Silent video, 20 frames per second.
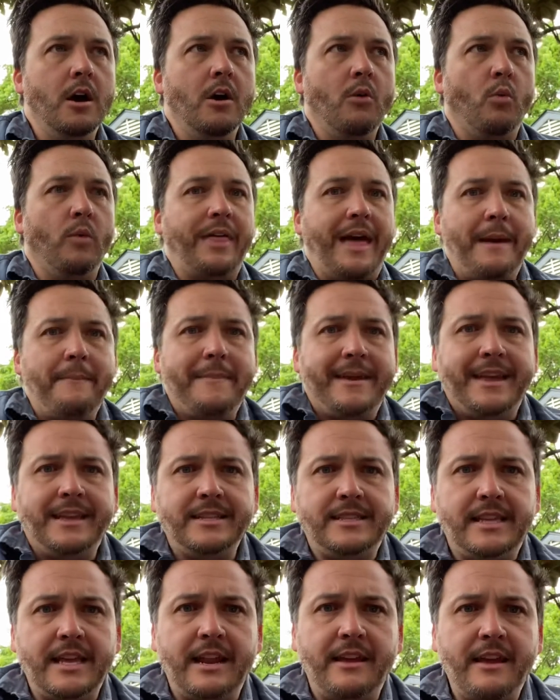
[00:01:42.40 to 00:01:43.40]
Well, that
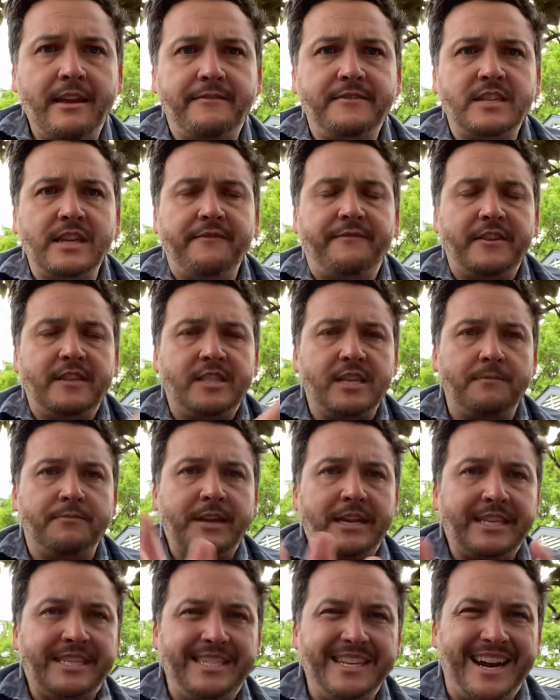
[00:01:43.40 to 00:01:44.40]
means that if it's
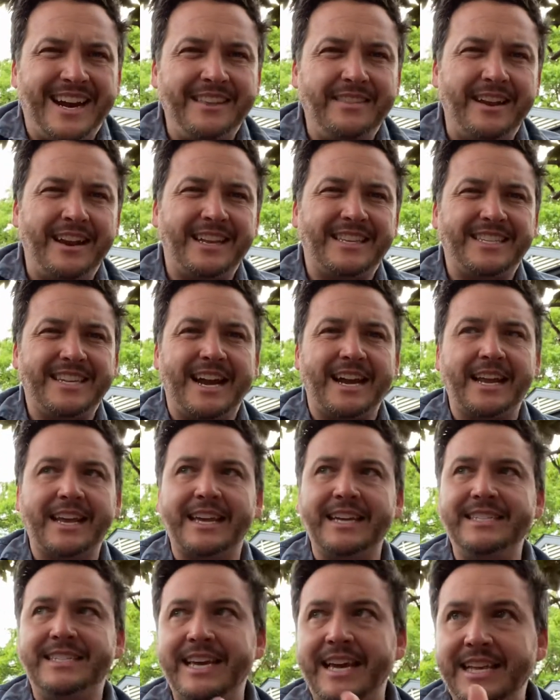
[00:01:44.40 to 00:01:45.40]
something done, then it's got to
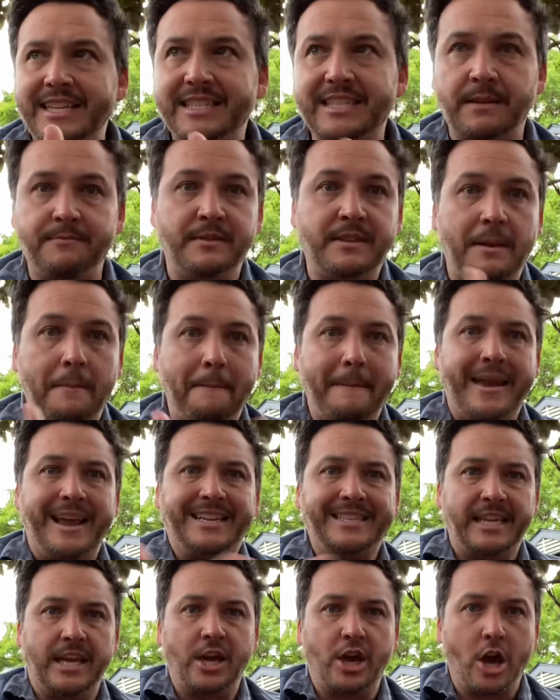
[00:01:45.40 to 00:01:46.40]
contain something that
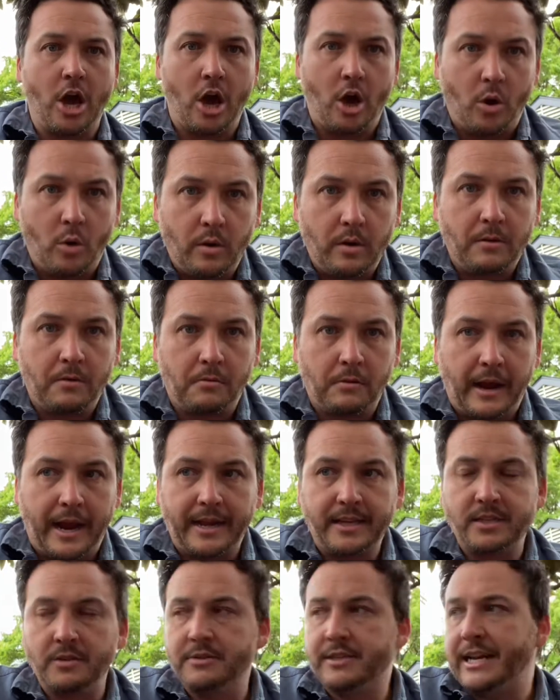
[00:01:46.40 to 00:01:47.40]
makes it go,
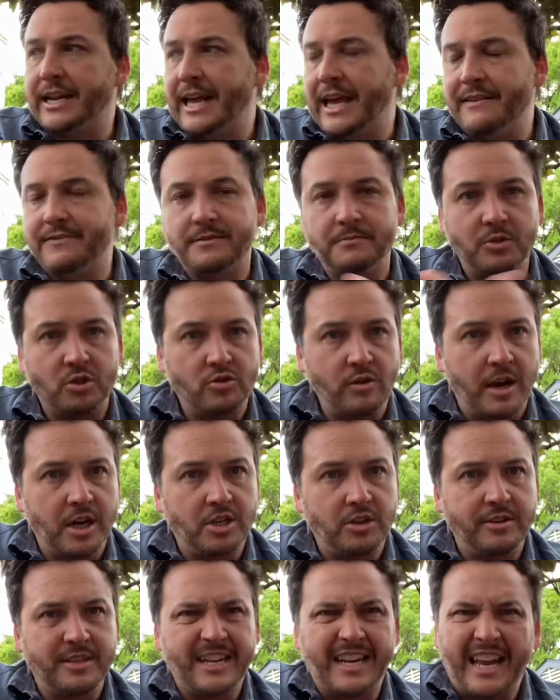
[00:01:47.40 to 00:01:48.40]
right? So it's got to have some
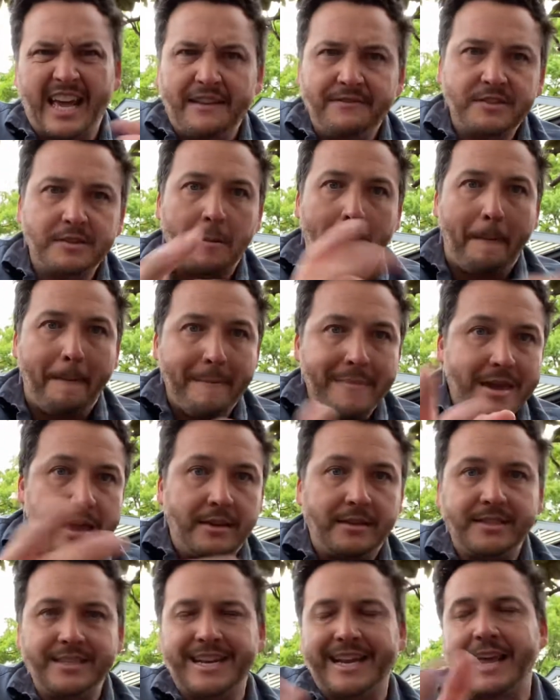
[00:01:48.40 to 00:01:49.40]
structure. It's got to have some meat.
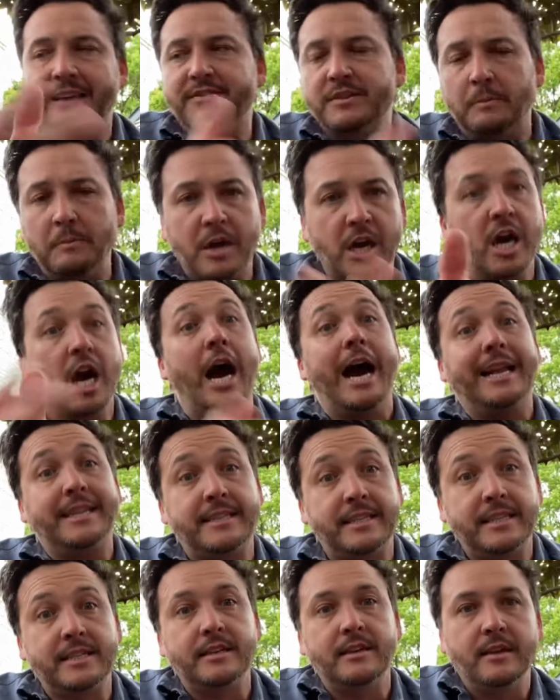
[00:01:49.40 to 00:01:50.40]
It's got to have some
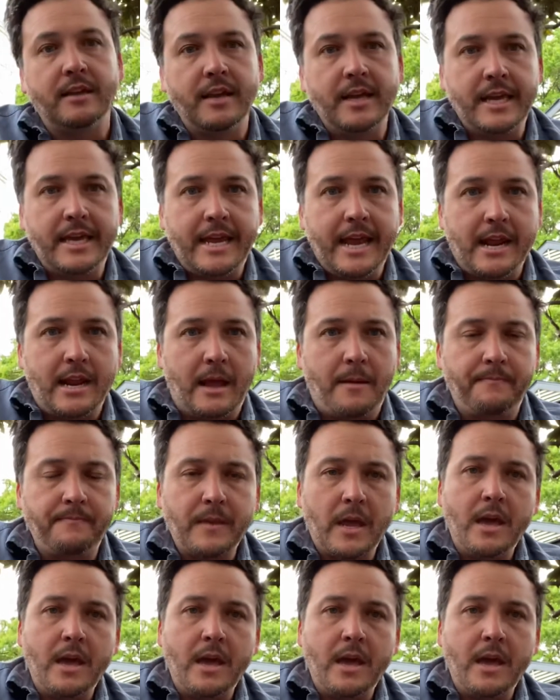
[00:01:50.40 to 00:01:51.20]
guts in it.